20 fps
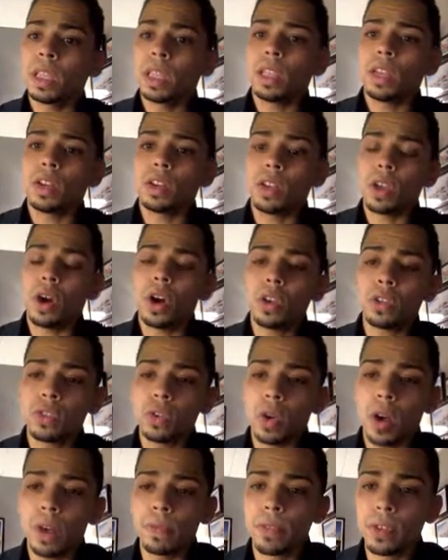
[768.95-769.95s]
It
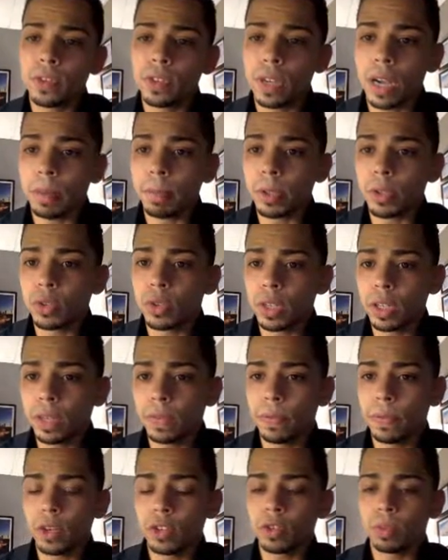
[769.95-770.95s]
also offers an opportunity
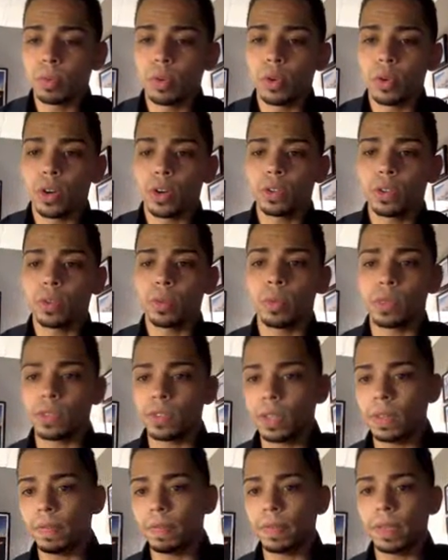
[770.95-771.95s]
for entrepreneurs to
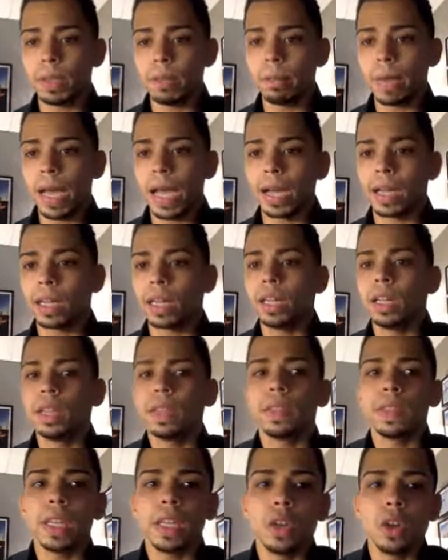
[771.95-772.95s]
receive feedback.
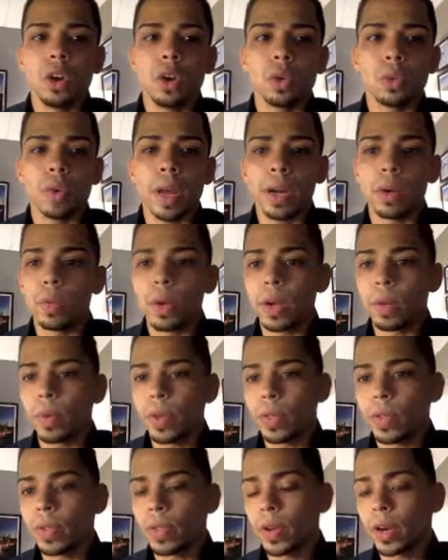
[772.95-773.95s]
They know right away
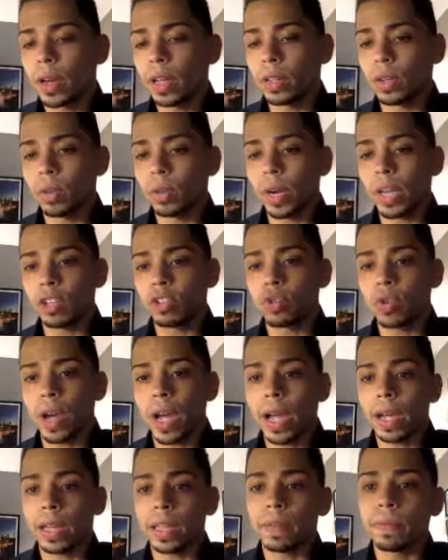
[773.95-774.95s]
whether they're on the right
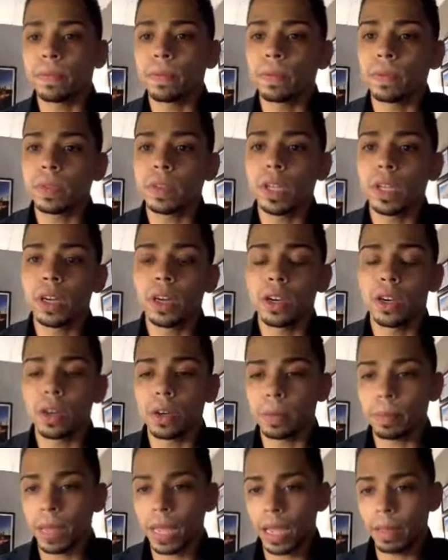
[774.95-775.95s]
track, if
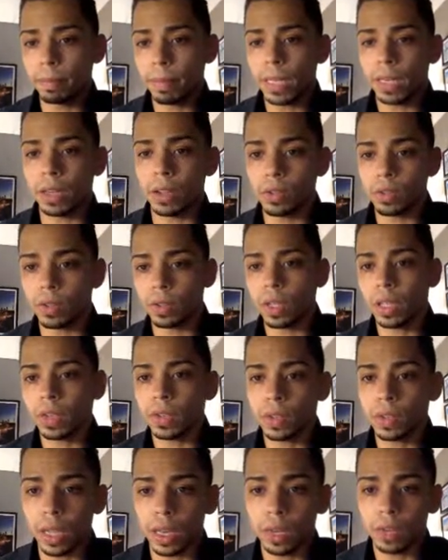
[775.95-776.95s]
their campaign
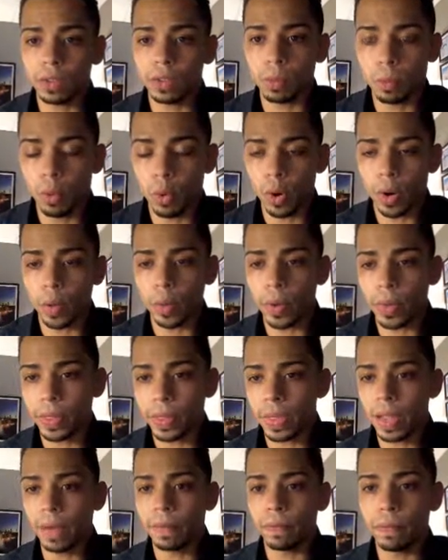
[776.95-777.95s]
is getting support
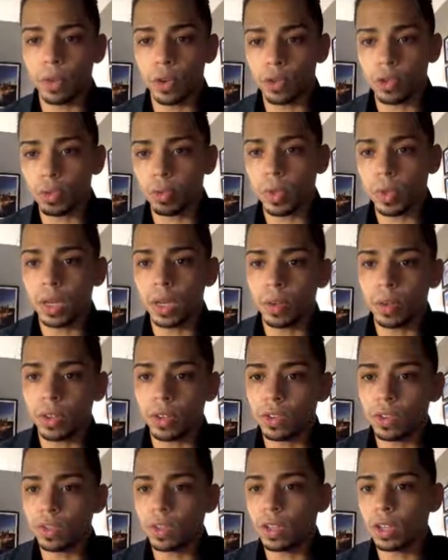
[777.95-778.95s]
within that first week,
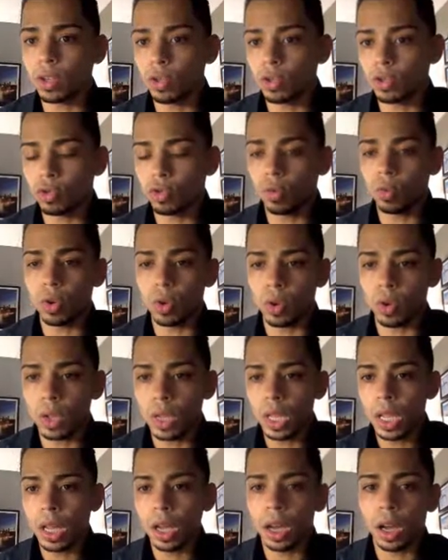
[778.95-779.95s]
which is the usual
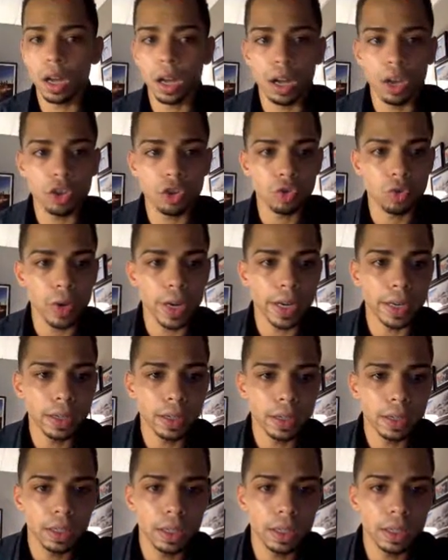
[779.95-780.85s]
trend.